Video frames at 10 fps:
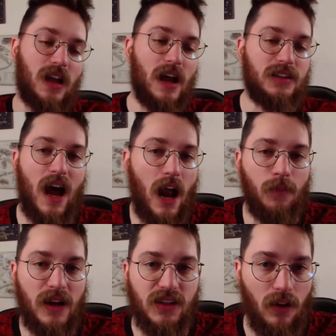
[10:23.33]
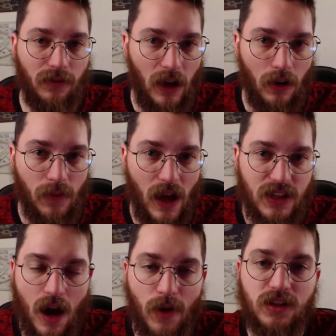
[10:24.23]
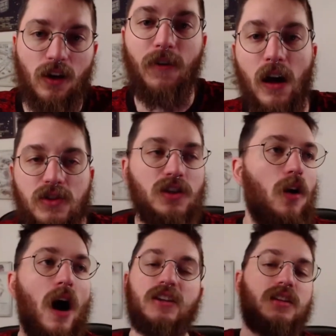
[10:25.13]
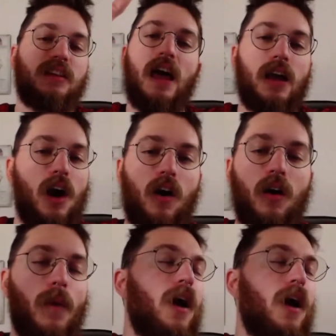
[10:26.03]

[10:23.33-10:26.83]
tire myself out. So I just let go. I'm like, all